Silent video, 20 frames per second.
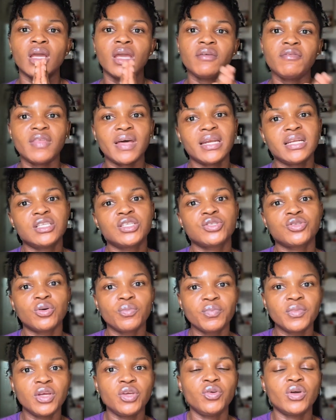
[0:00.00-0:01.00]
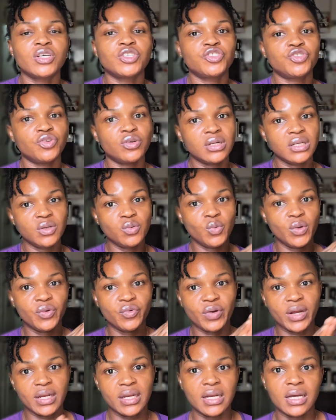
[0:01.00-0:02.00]
that is something you are struggling with
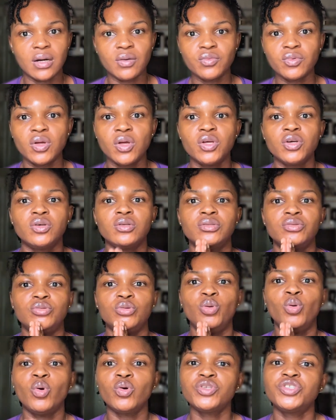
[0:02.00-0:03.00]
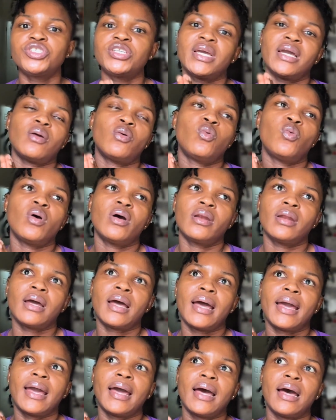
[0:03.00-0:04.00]
right now, go check what
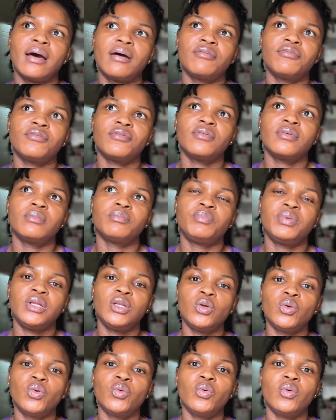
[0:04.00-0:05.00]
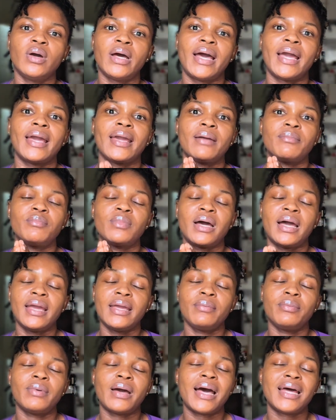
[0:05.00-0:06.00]
I have below.
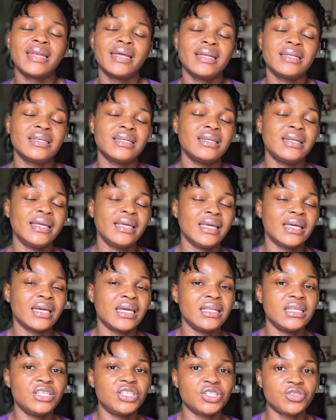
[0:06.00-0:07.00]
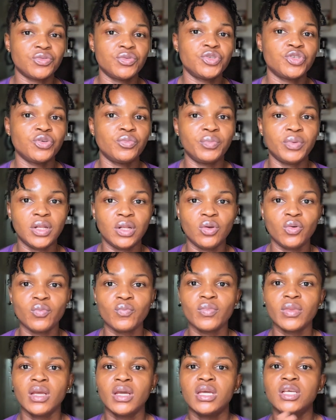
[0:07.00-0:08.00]
I added the link in the description below.
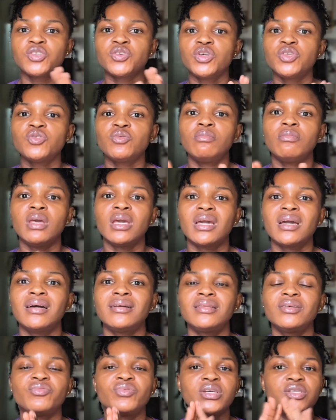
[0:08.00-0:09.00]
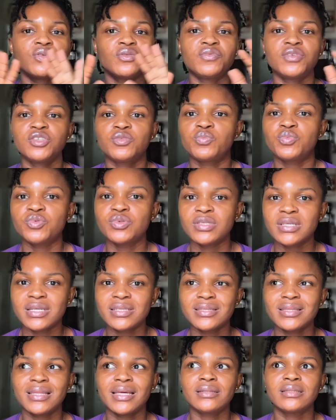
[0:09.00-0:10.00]
It's going to make the rest of this
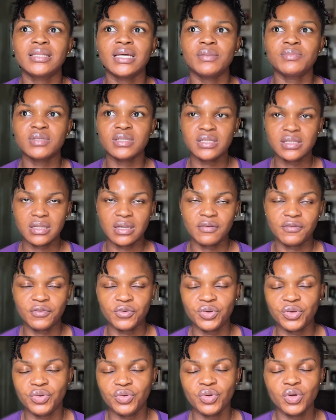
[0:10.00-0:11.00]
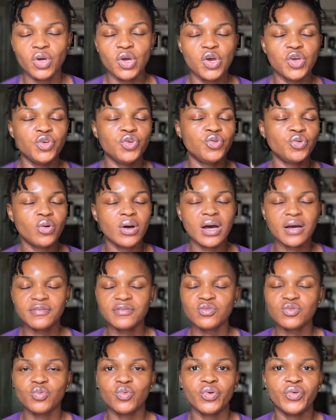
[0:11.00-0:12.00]
process 10 times easier for you. You don't have
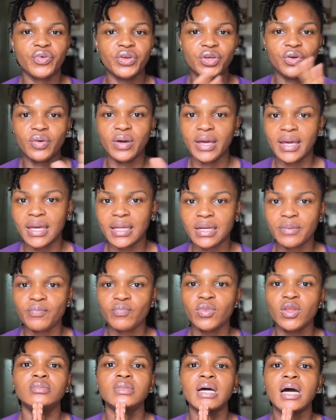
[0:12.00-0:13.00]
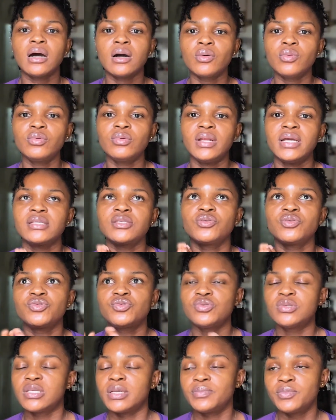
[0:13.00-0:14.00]
to worry your head. Now let's go
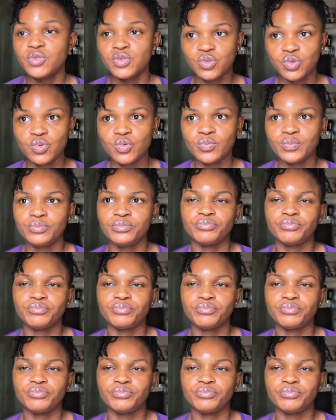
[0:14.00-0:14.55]
to step two.